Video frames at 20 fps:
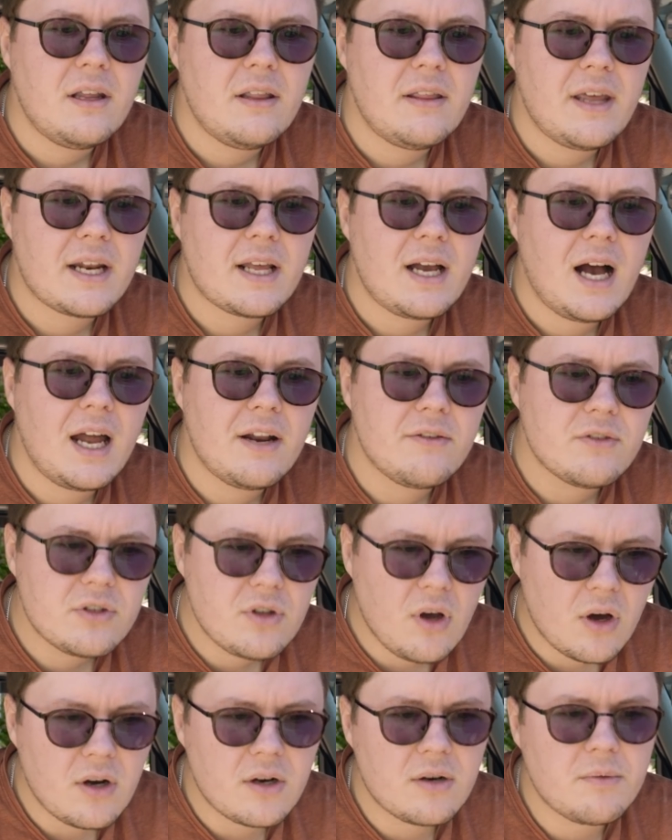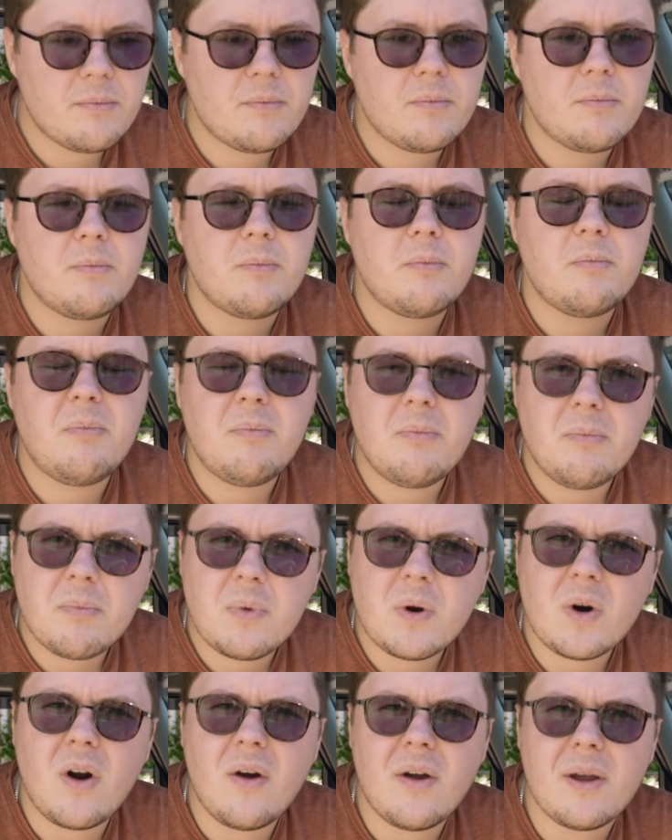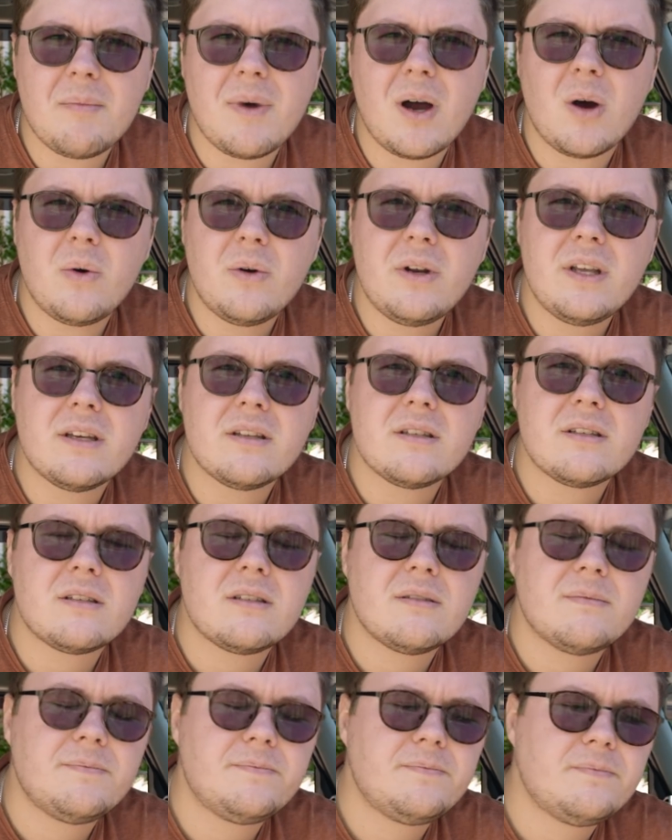that kind of started growing my audience.